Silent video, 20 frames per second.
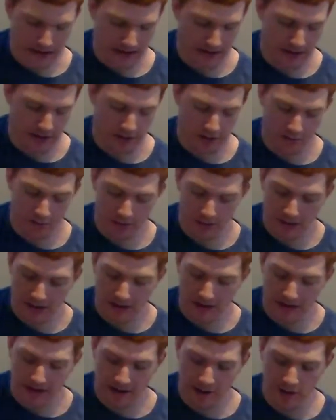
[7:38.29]
then you
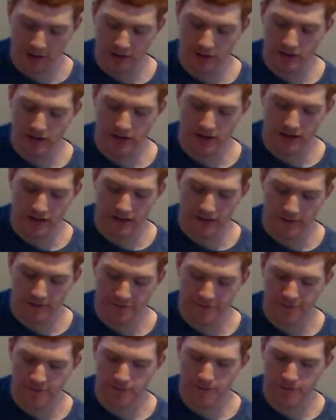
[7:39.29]
play your